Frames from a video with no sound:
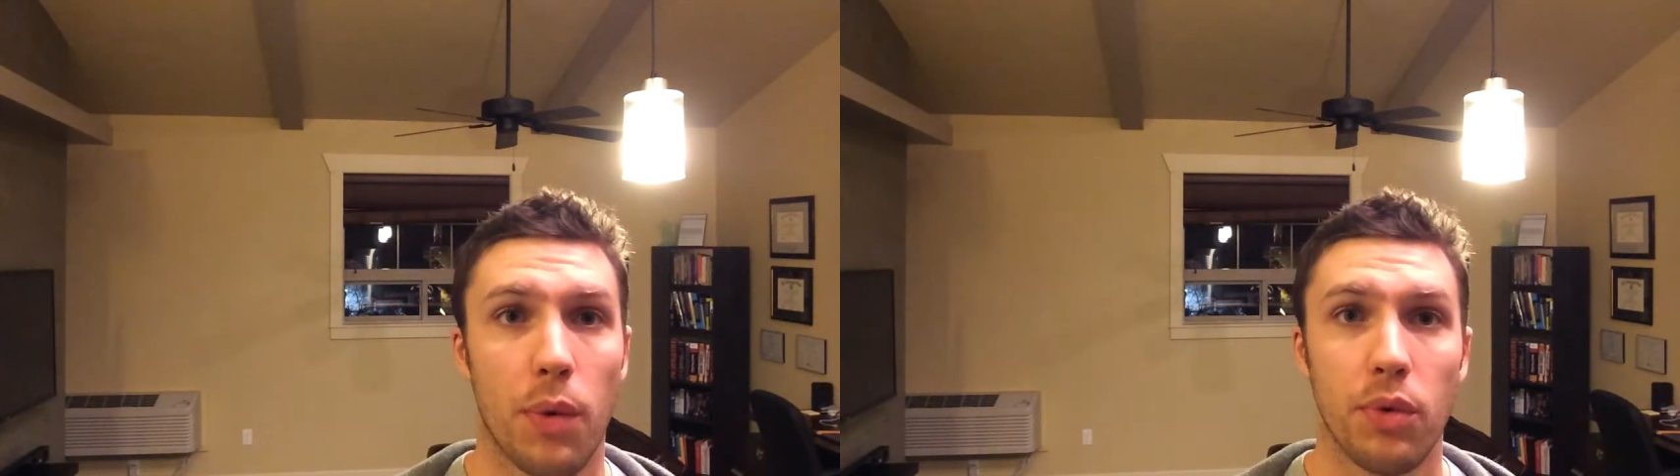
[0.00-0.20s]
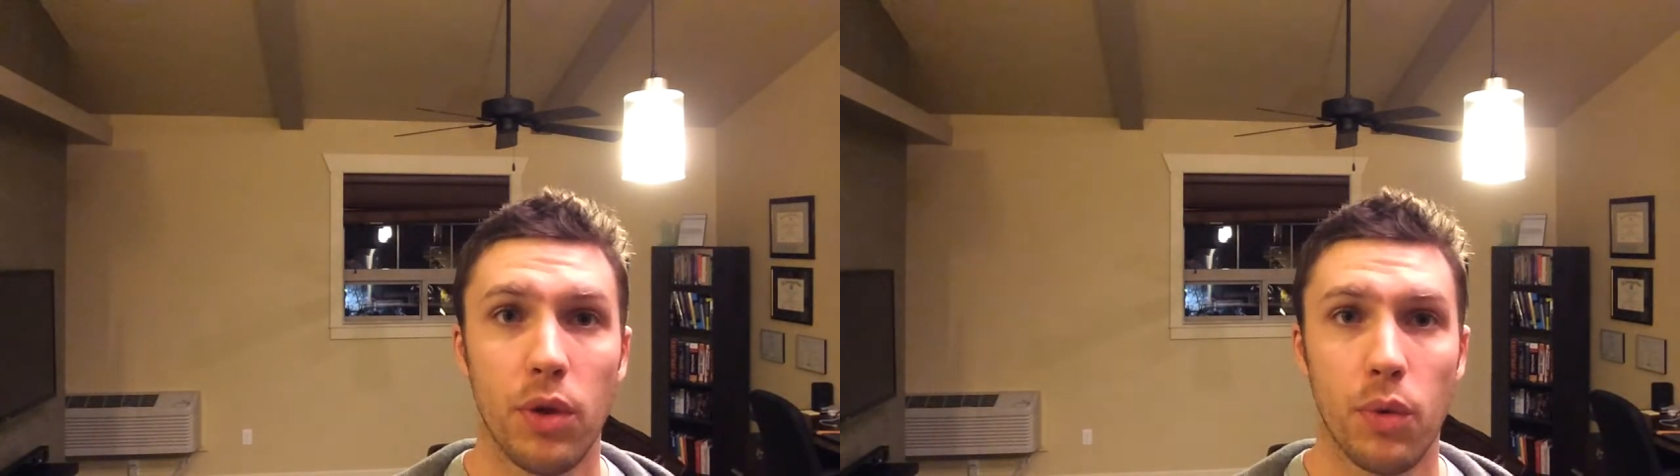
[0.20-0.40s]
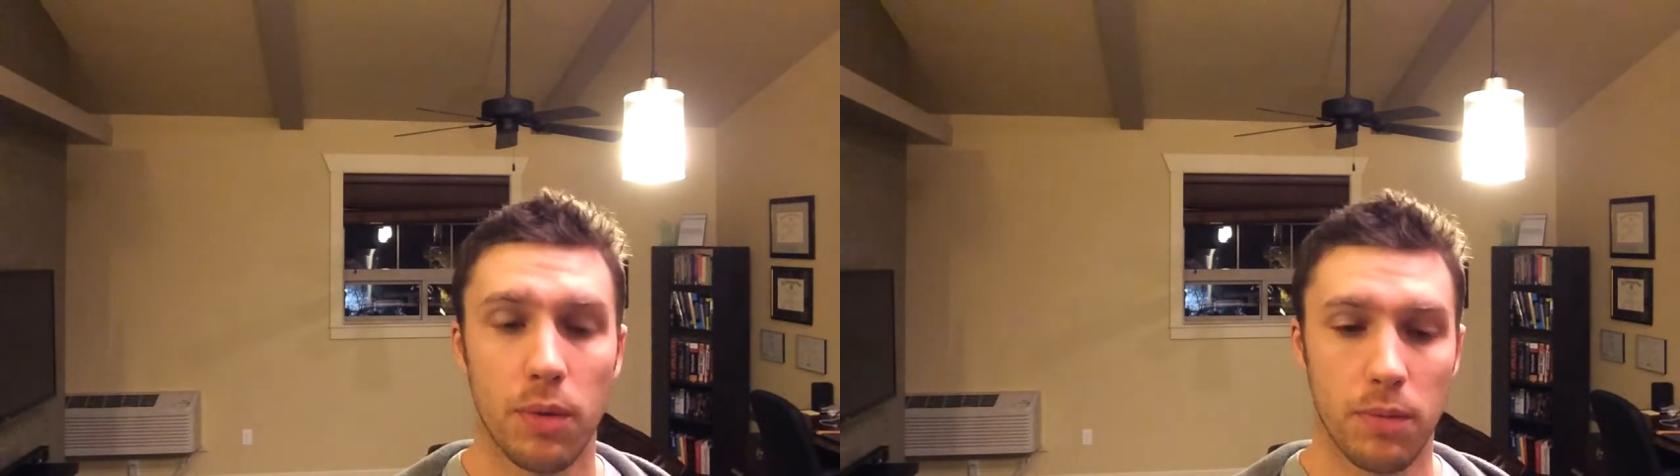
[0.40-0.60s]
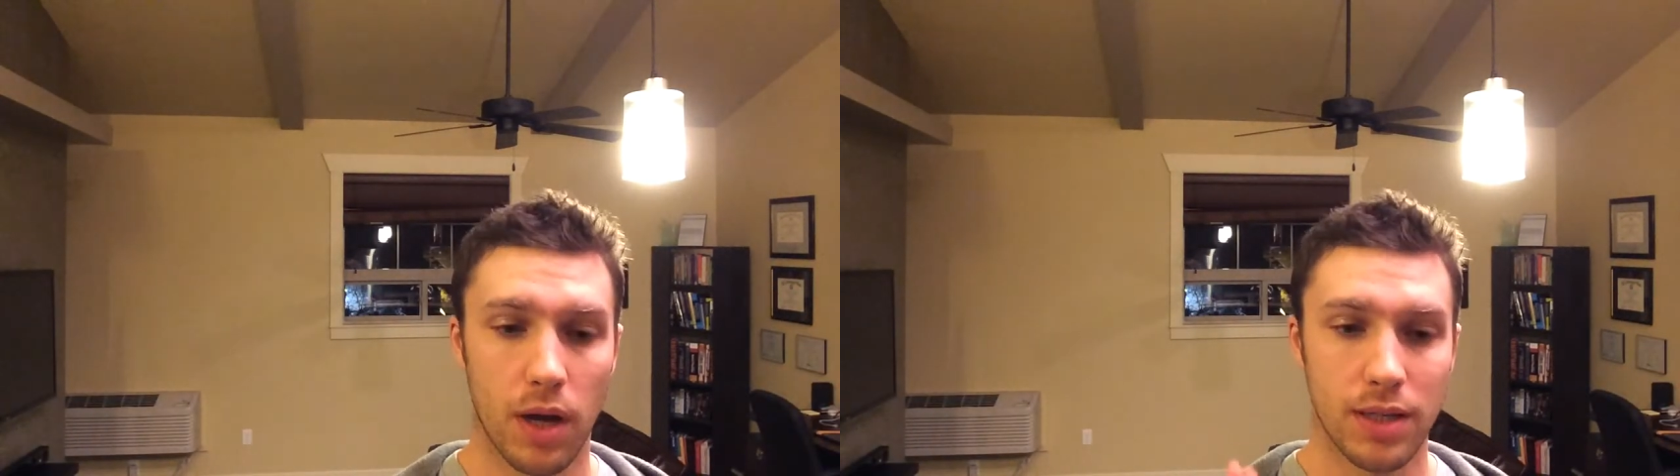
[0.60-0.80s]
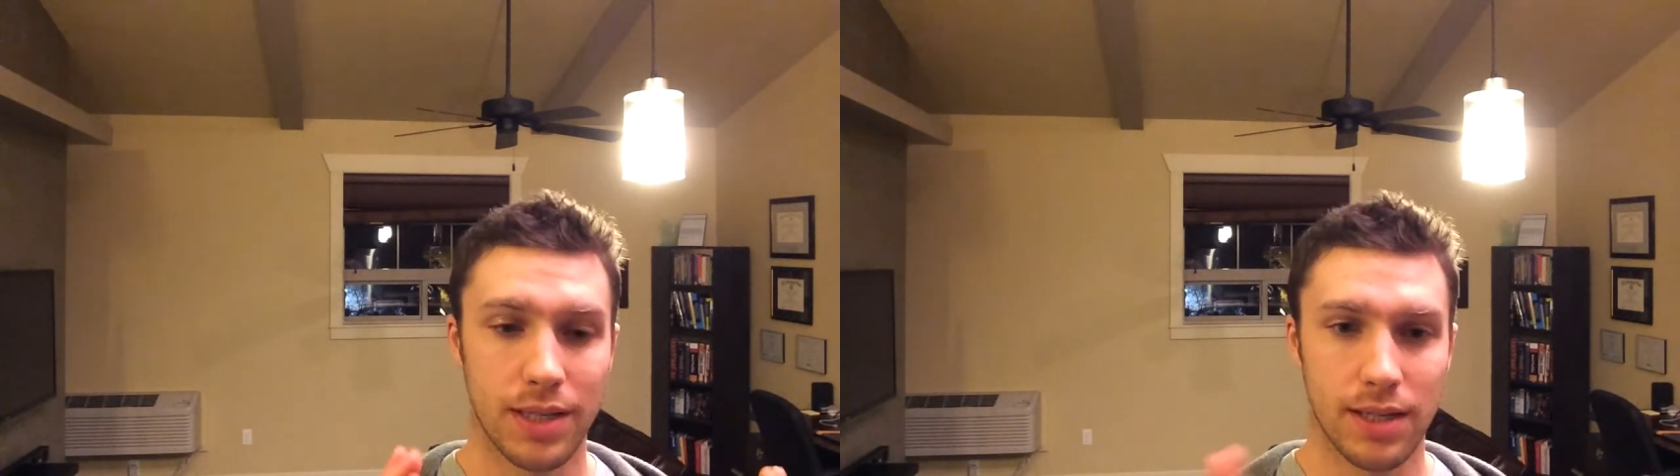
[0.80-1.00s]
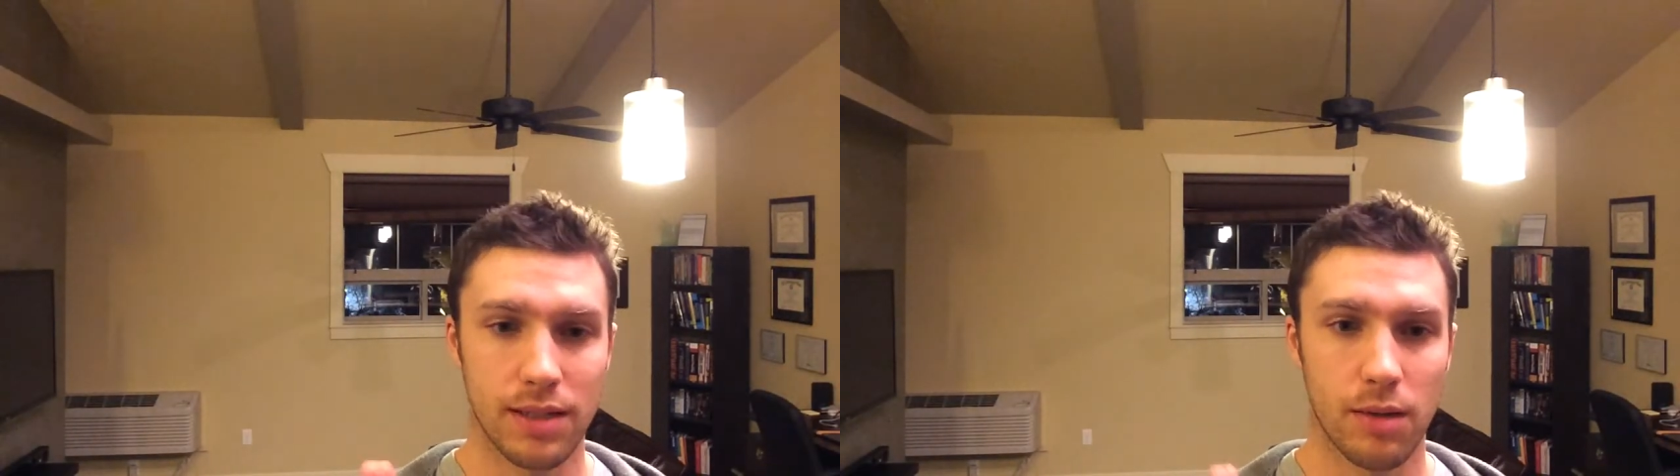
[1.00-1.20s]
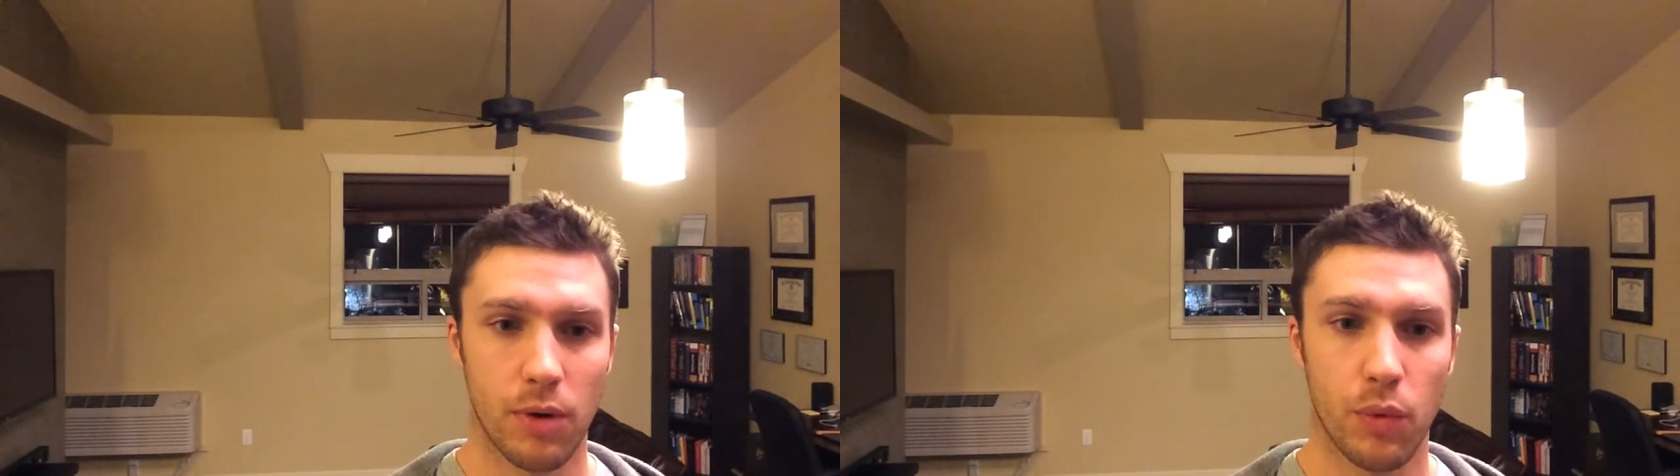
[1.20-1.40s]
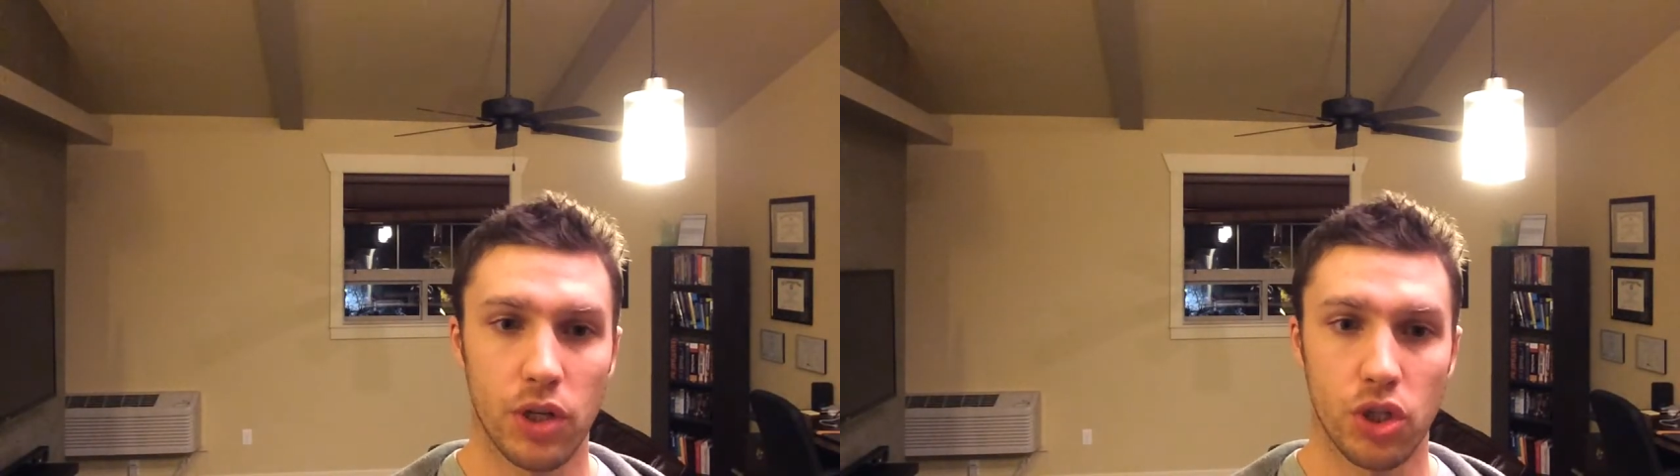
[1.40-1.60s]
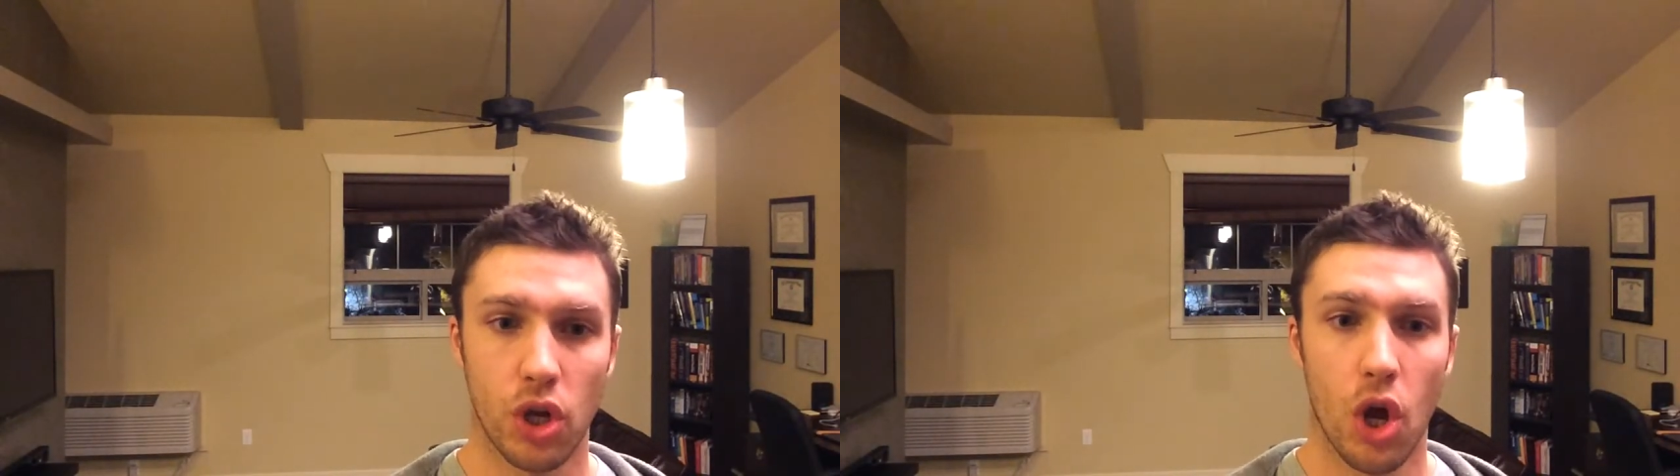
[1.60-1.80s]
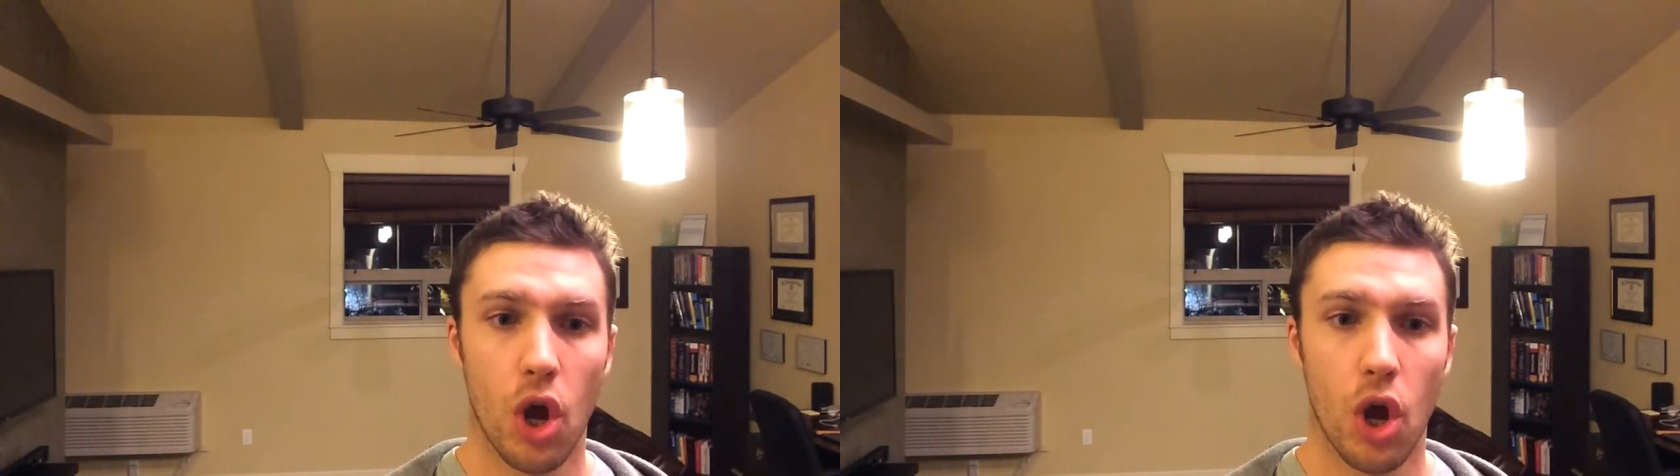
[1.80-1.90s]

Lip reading: We really want a system in which